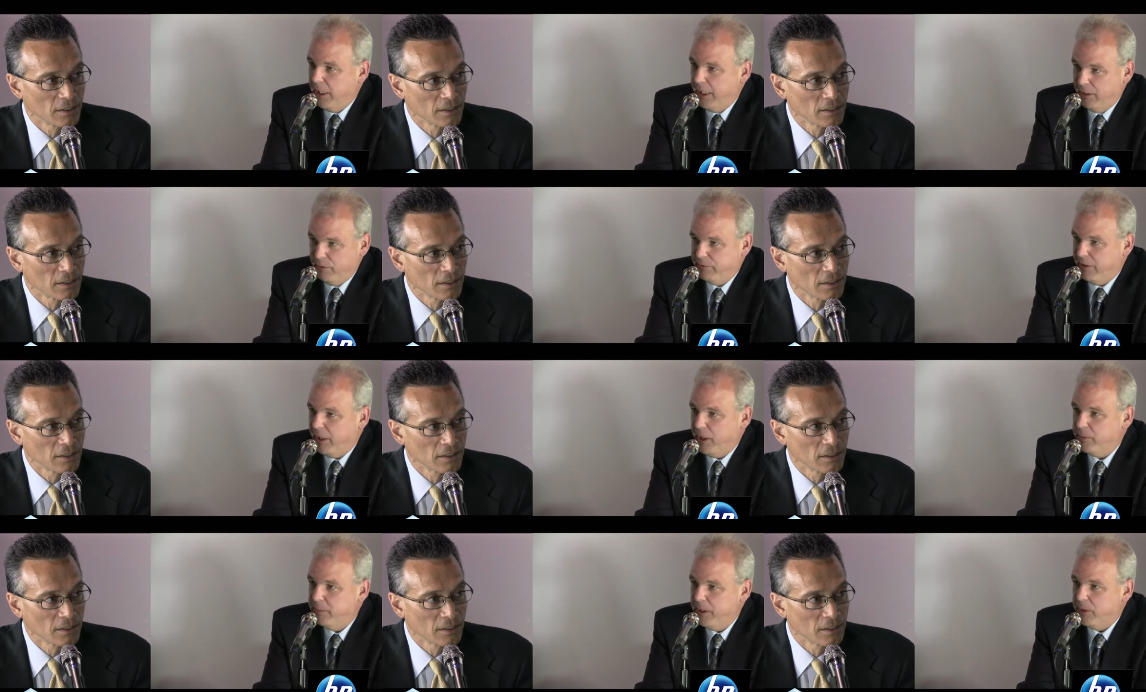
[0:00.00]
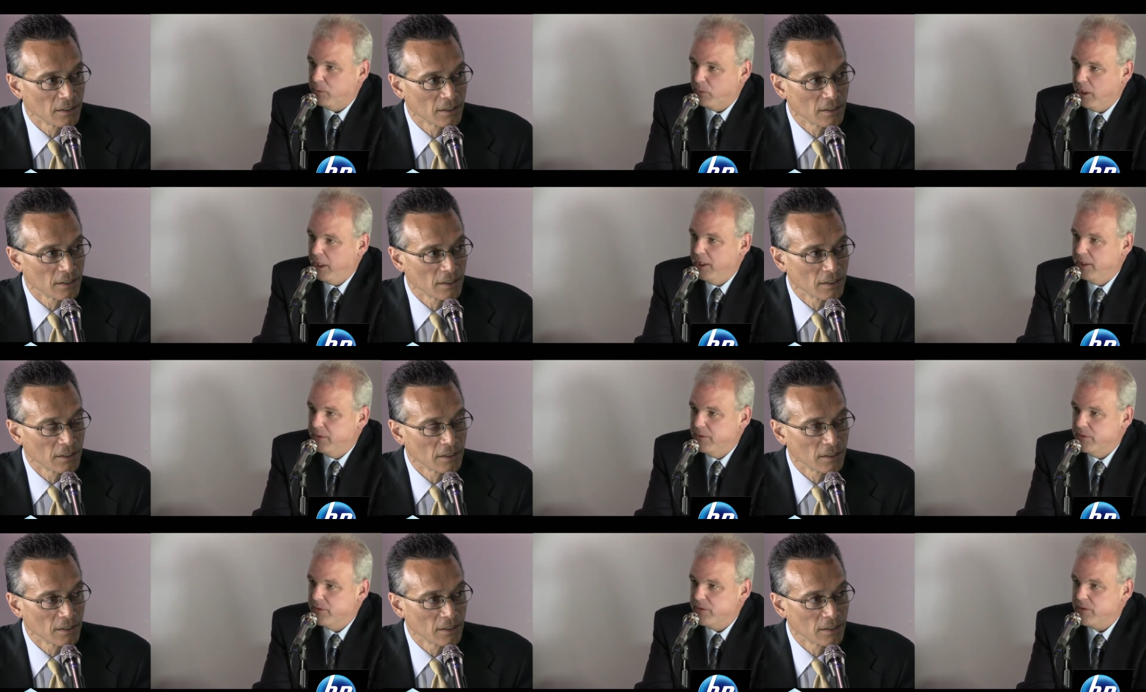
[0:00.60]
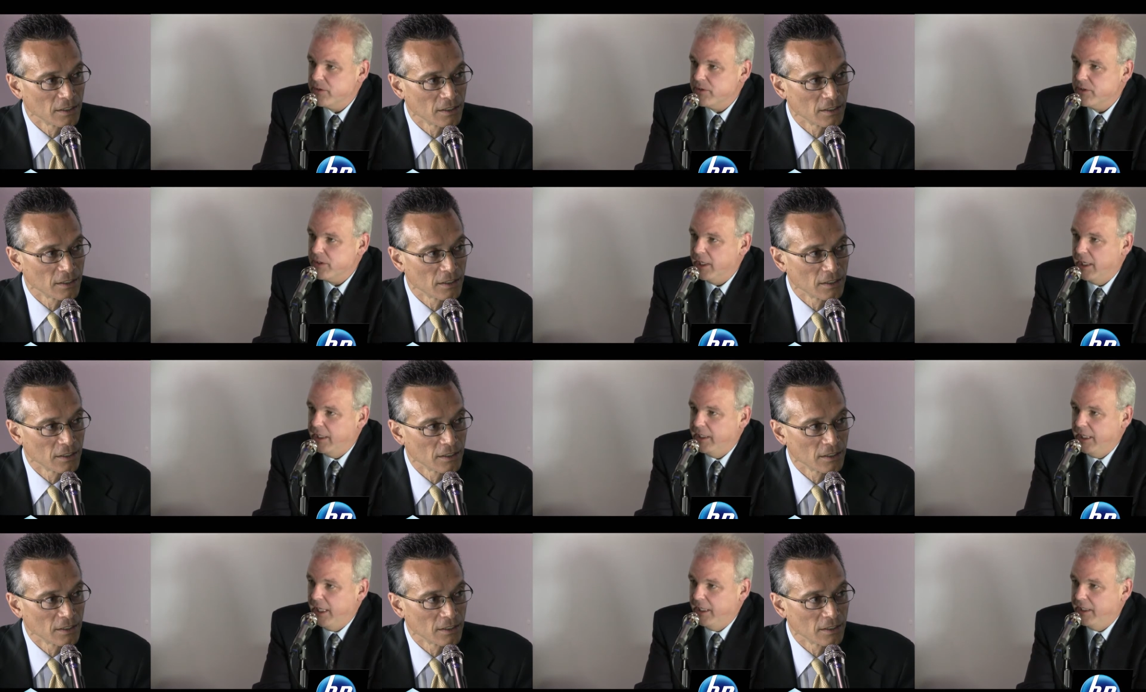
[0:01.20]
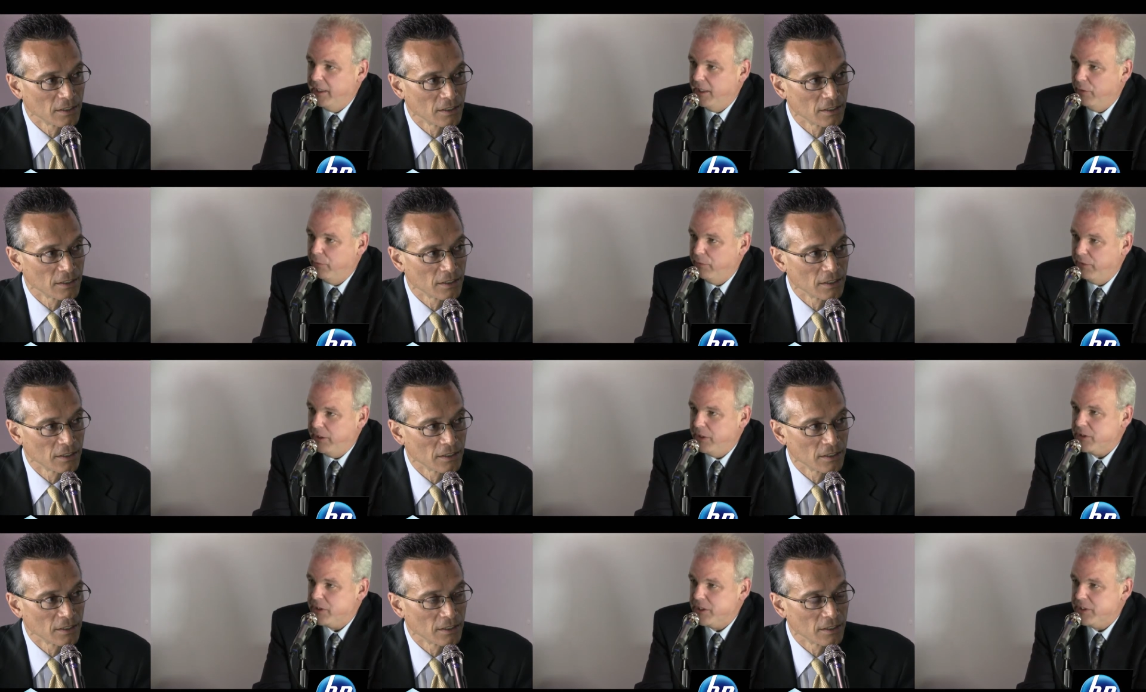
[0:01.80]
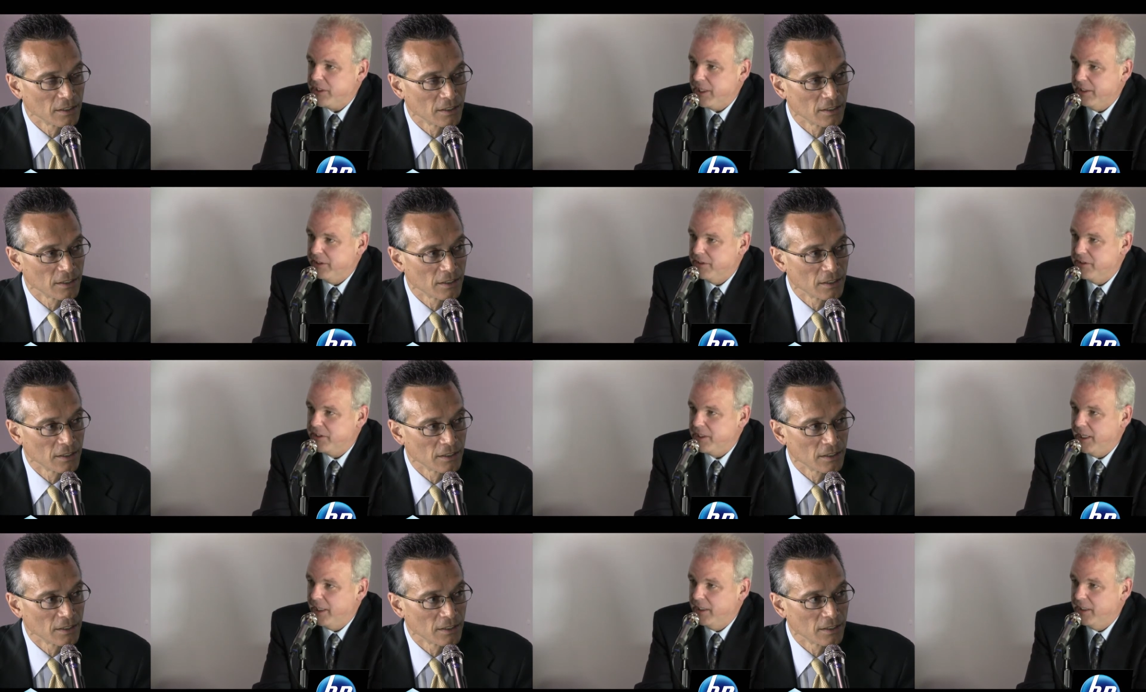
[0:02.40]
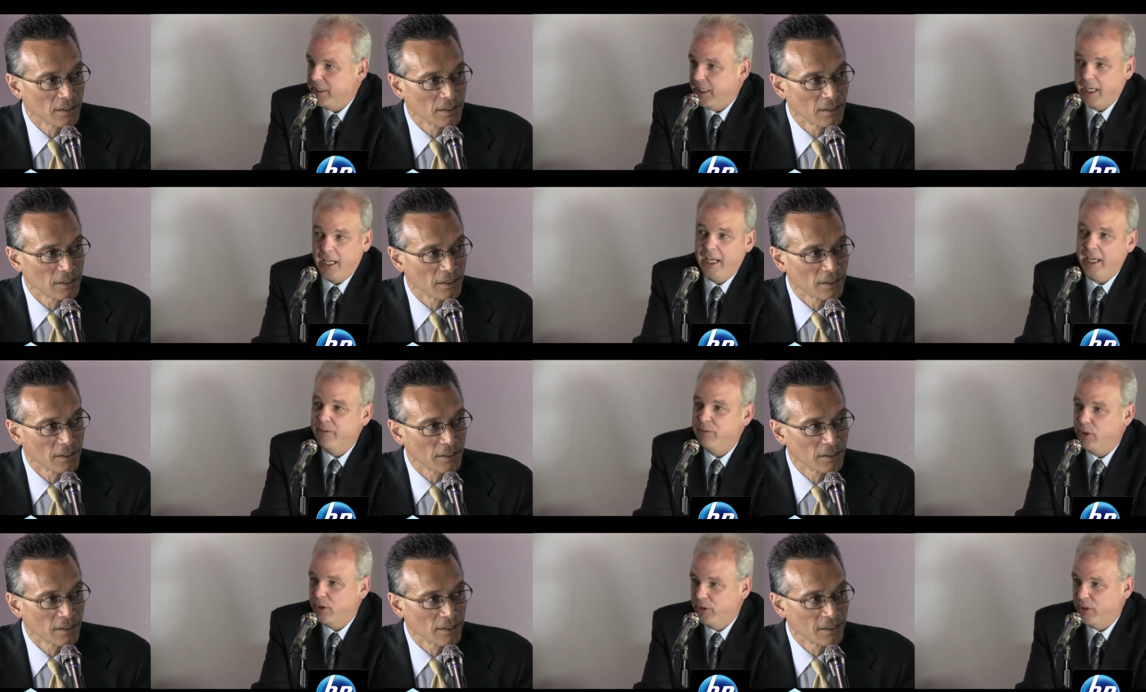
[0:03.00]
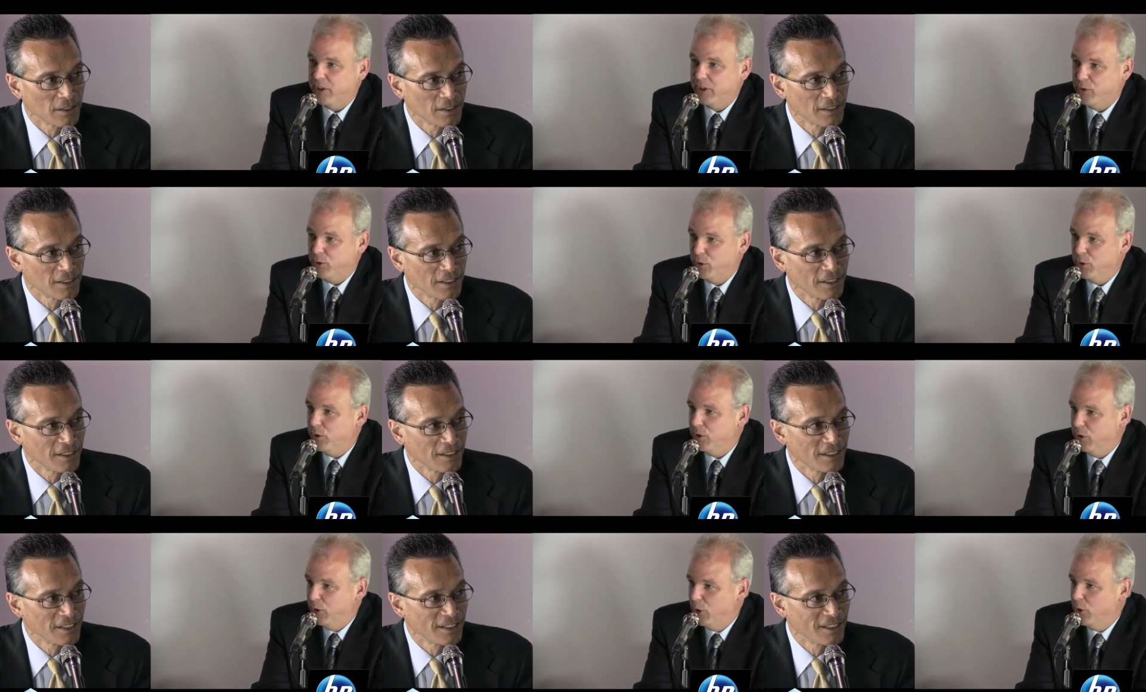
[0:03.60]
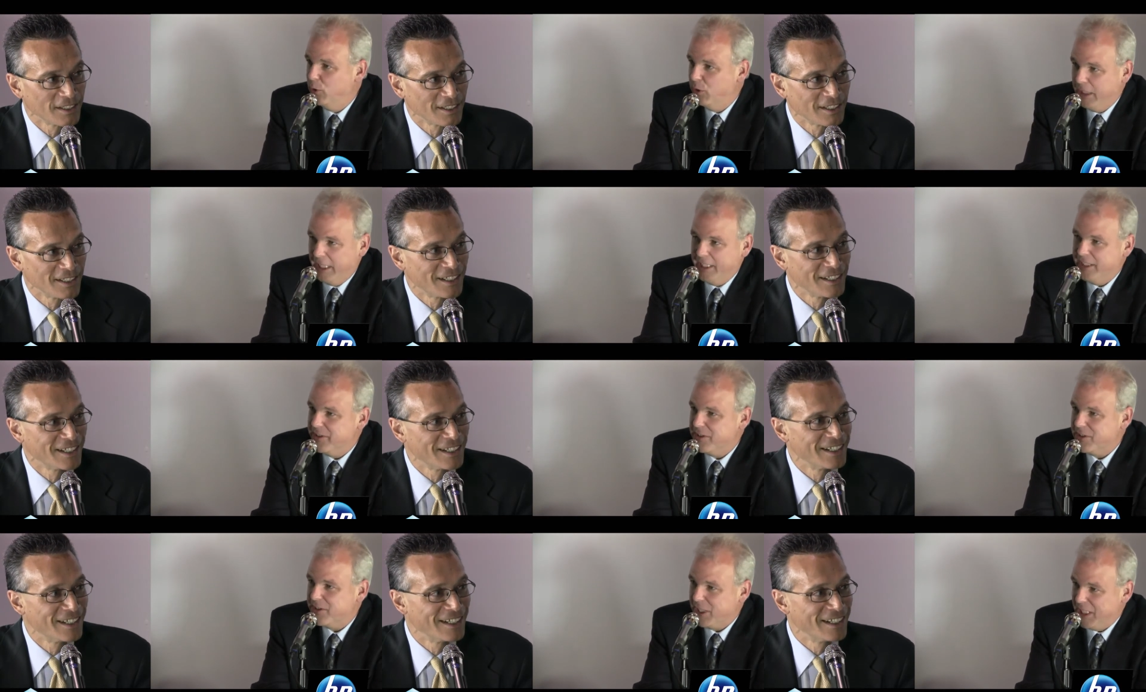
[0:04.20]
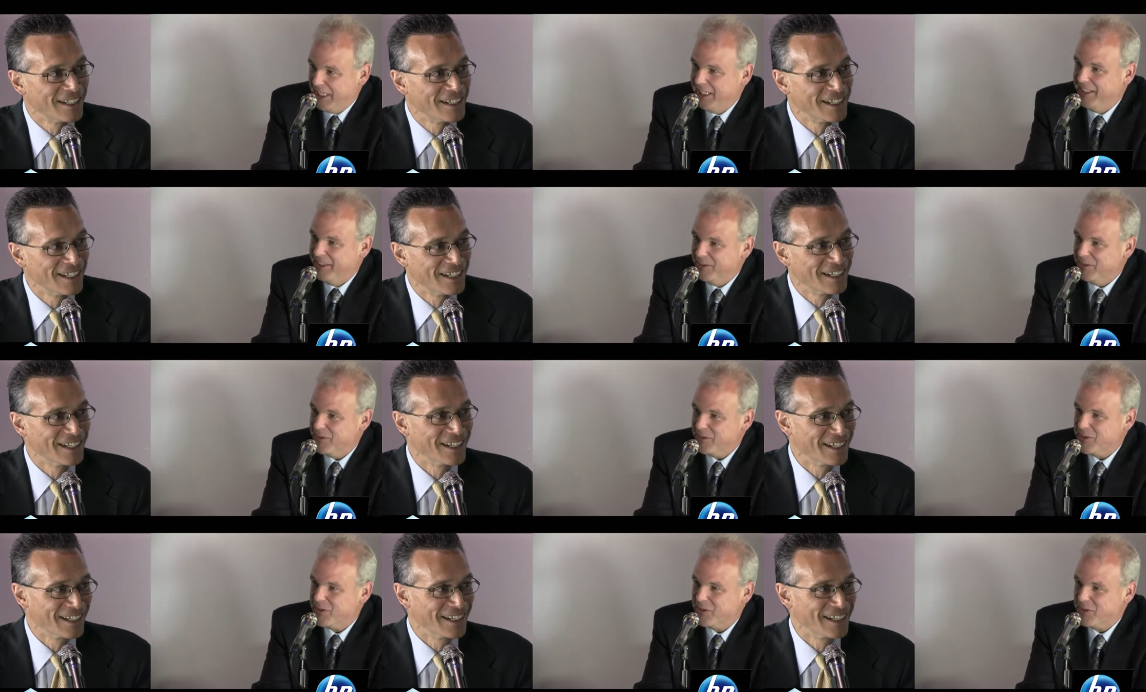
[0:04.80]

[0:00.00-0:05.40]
Speaker 1: My environment runs, and then they'll finish the sentence and can I have all the cool new latest things,